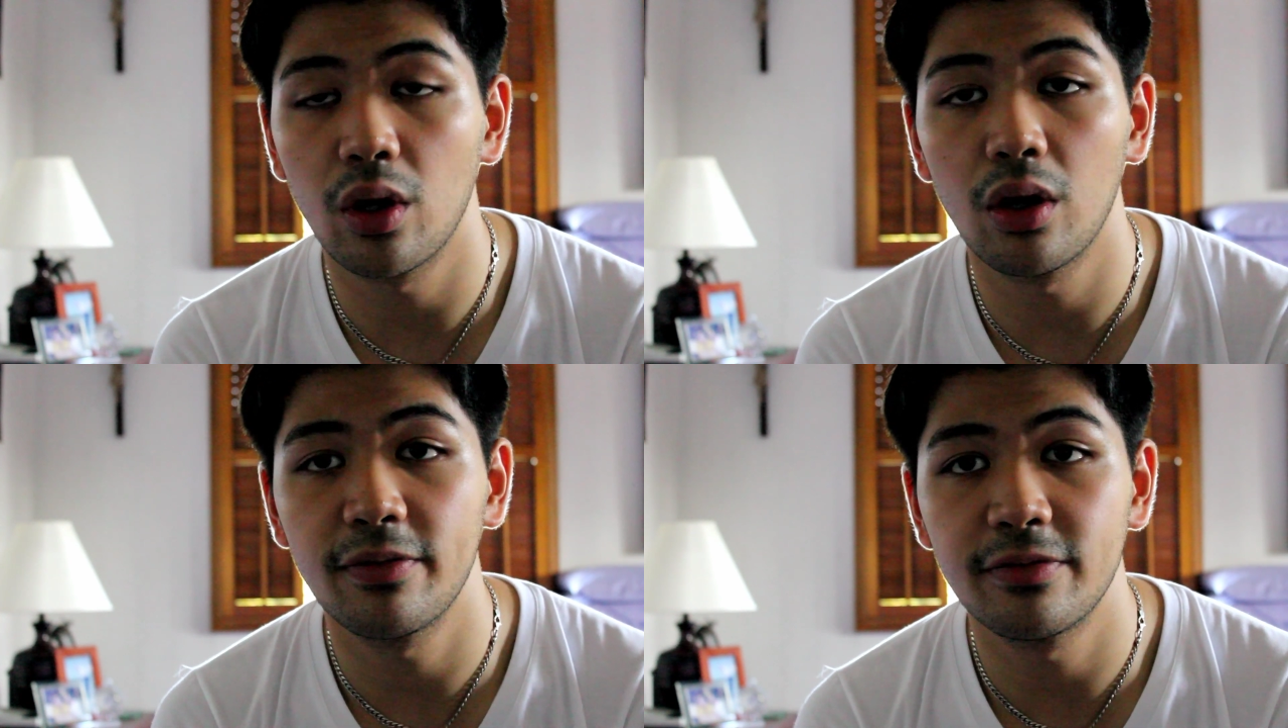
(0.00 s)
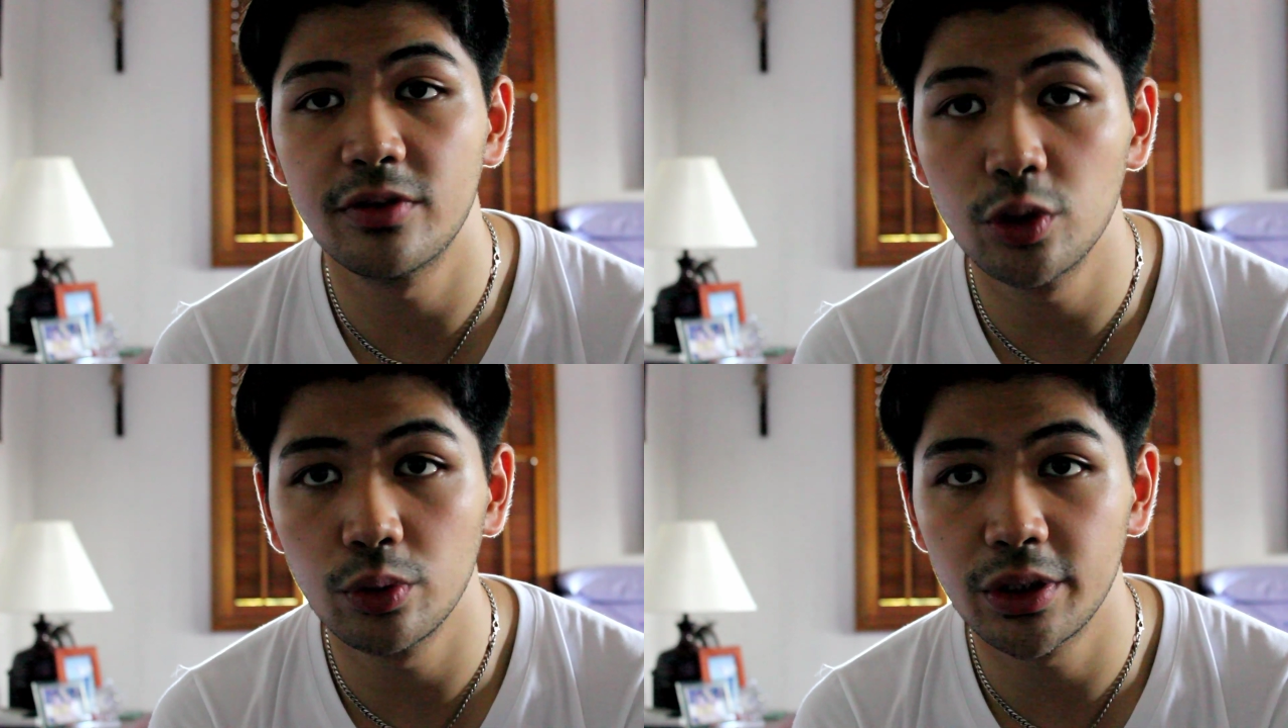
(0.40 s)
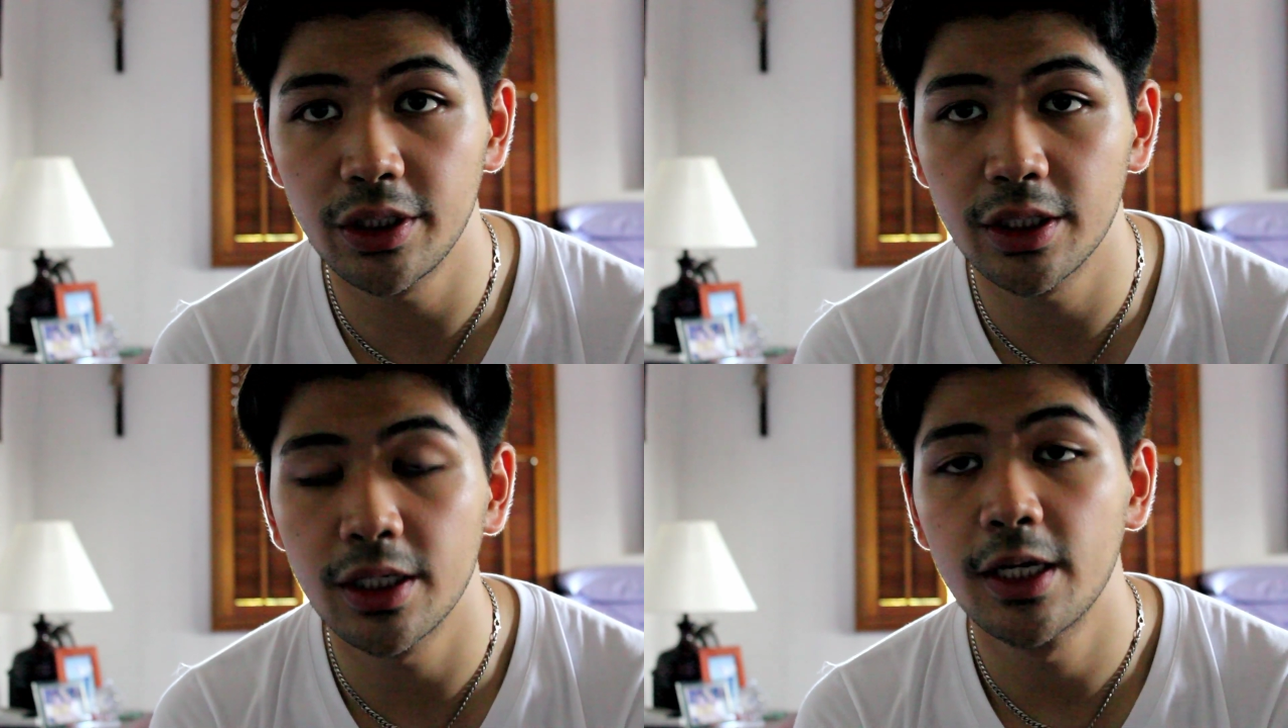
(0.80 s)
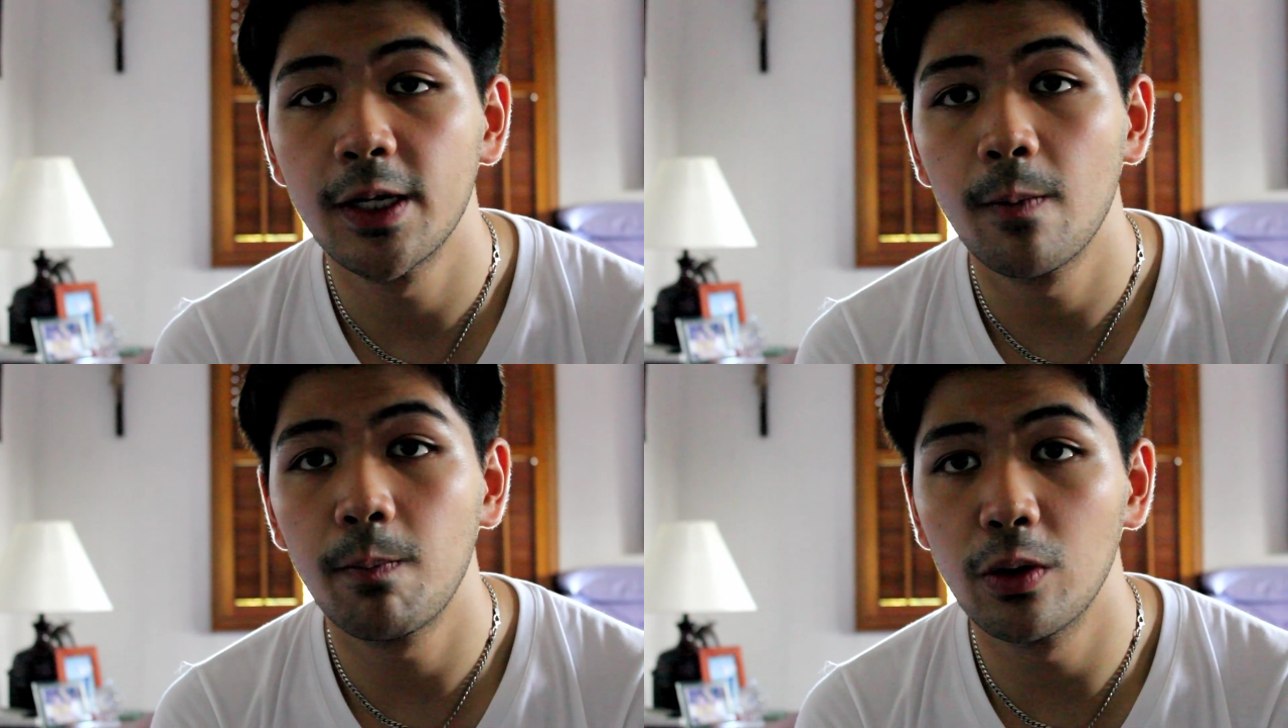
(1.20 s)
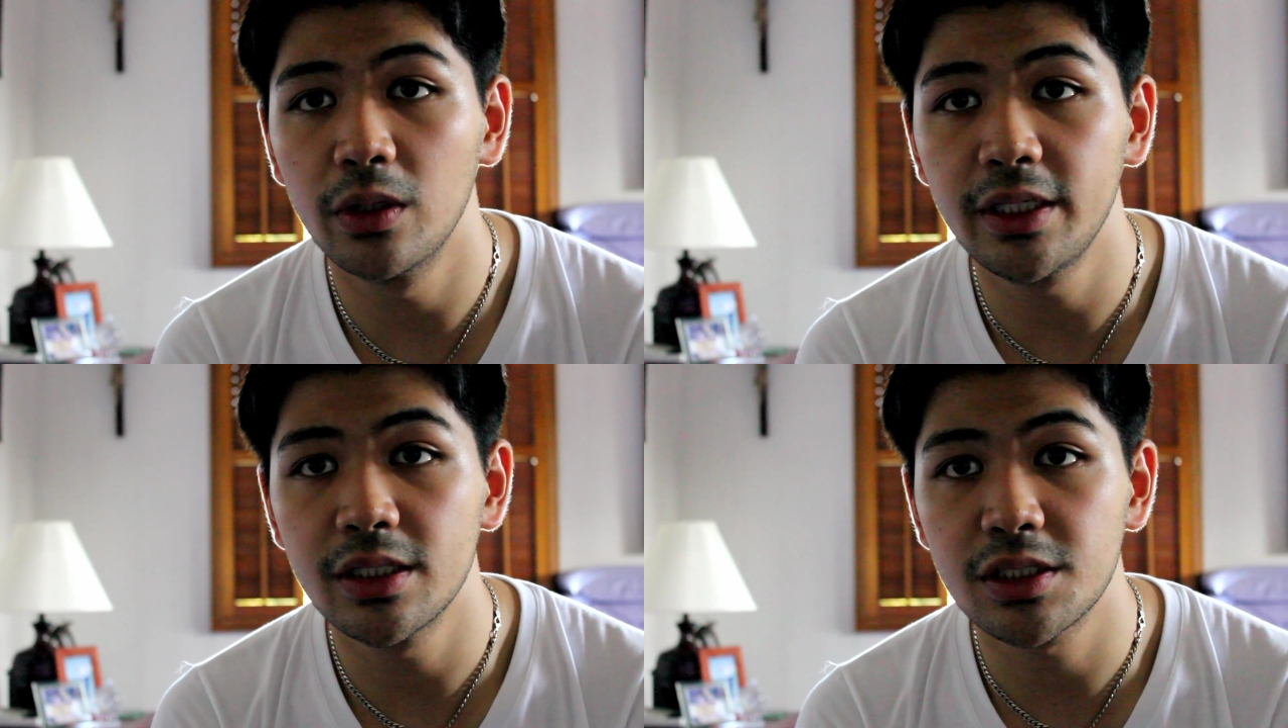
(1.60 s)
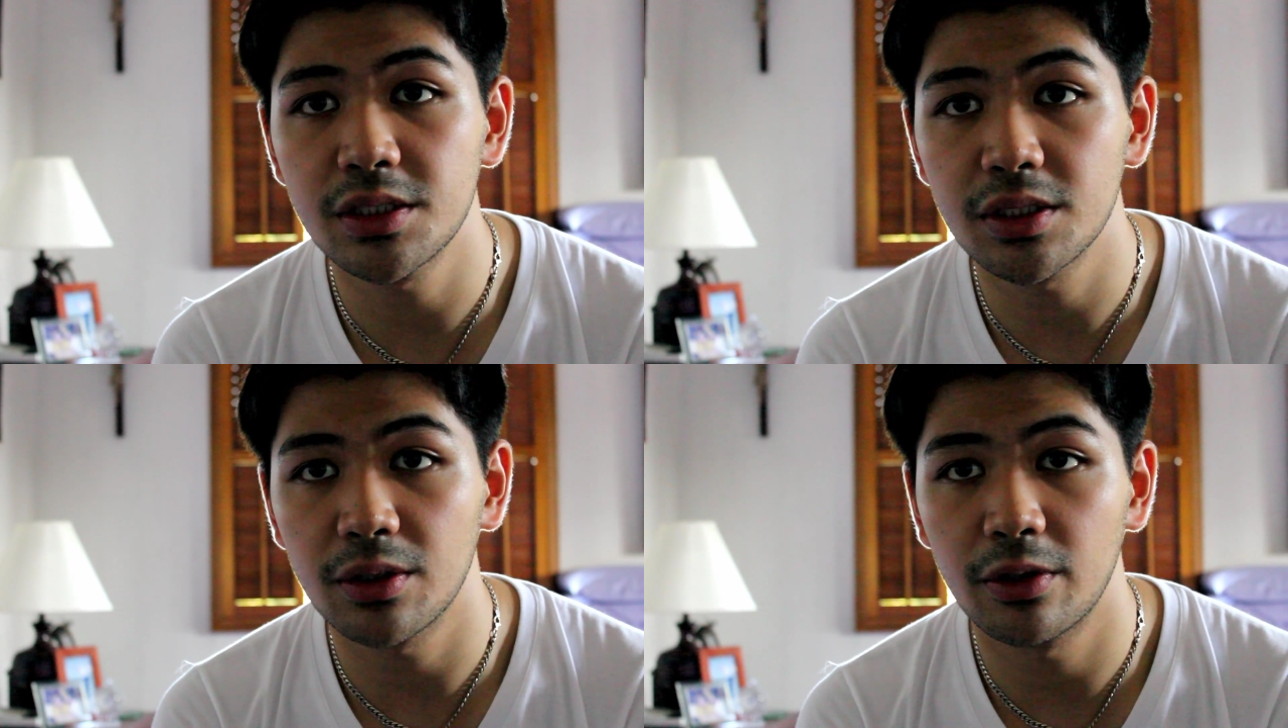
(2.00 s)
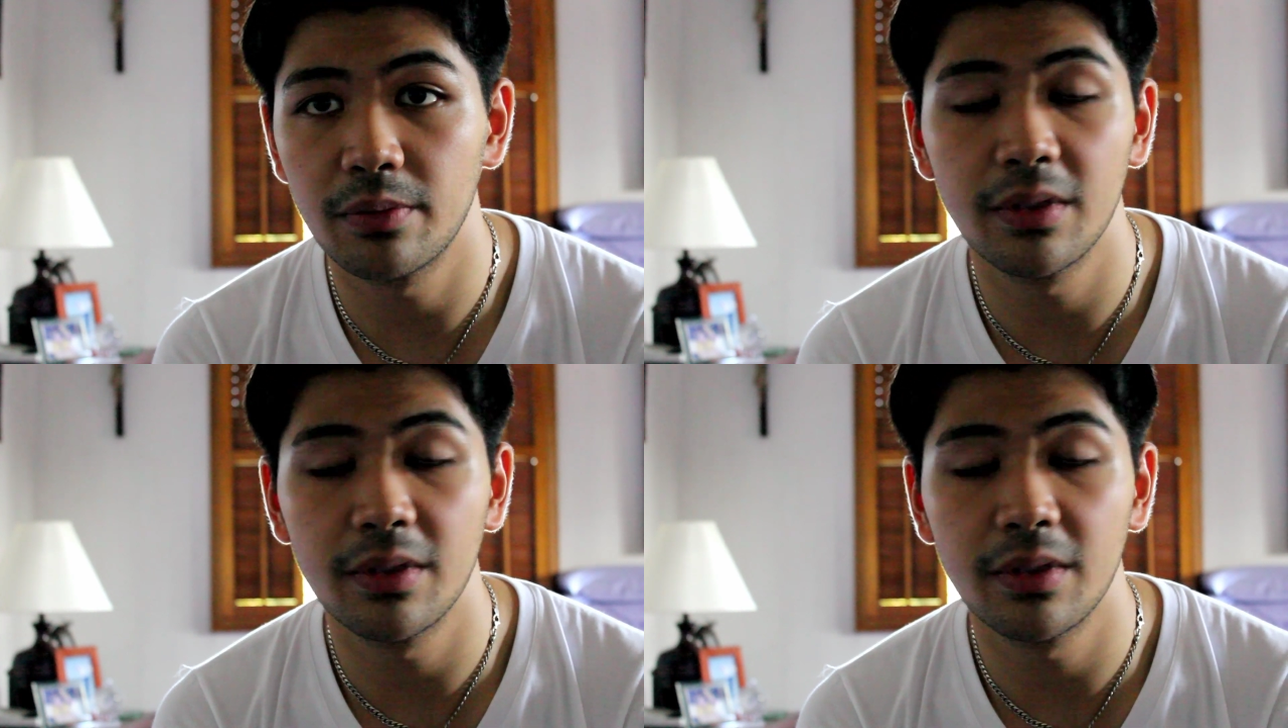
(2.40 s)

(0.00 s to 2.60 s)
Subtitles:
off-duty police or